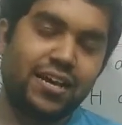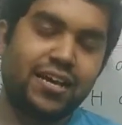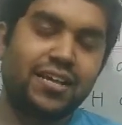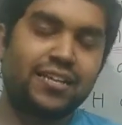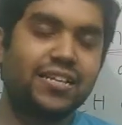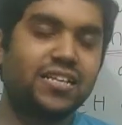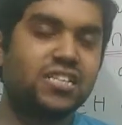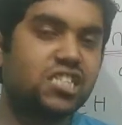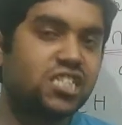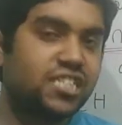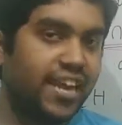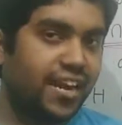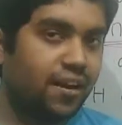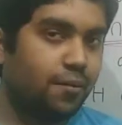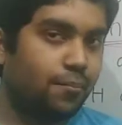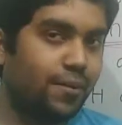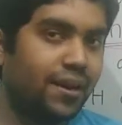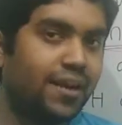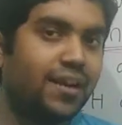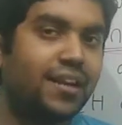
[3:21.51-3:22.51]
the
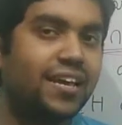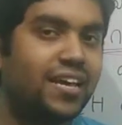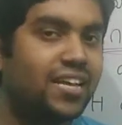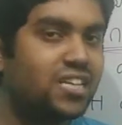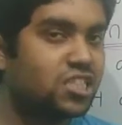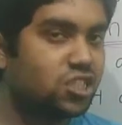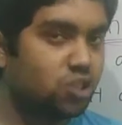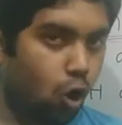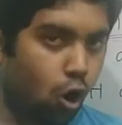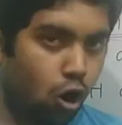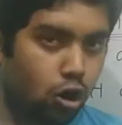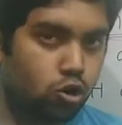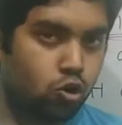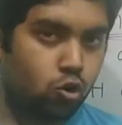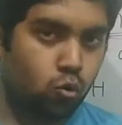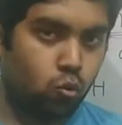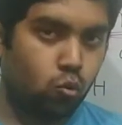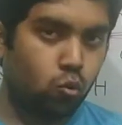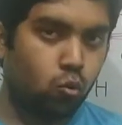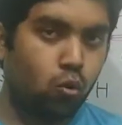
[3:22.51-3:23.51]
statement is not
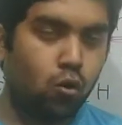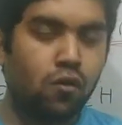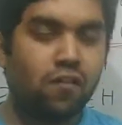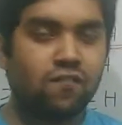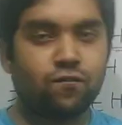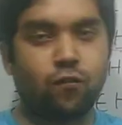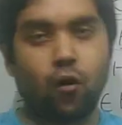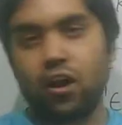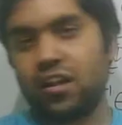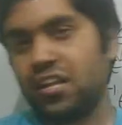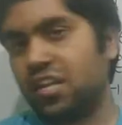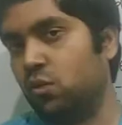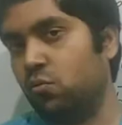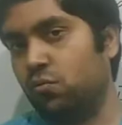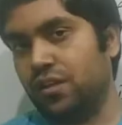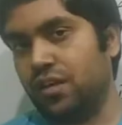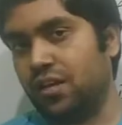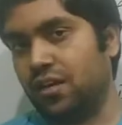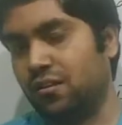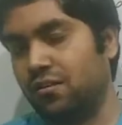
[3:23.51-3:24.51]
true for
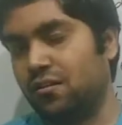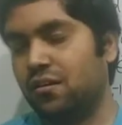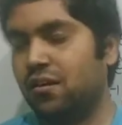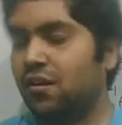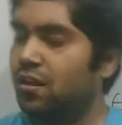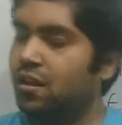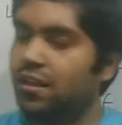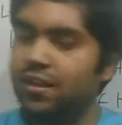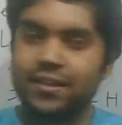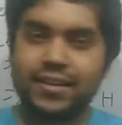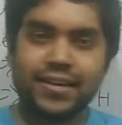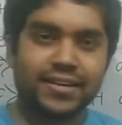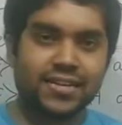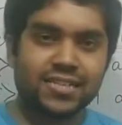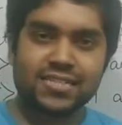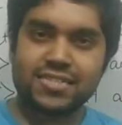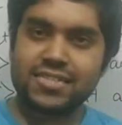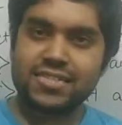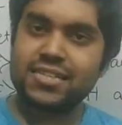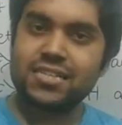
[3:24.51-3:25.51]
union. Let
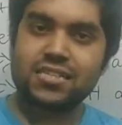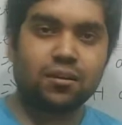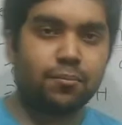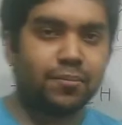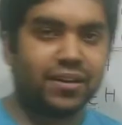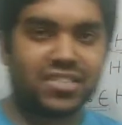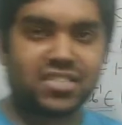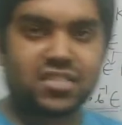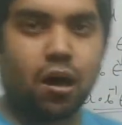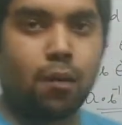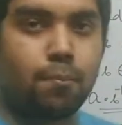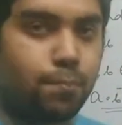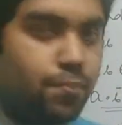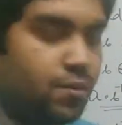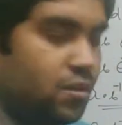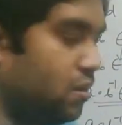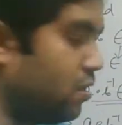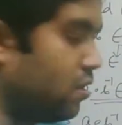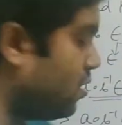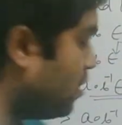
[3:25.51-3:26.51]
us see some example.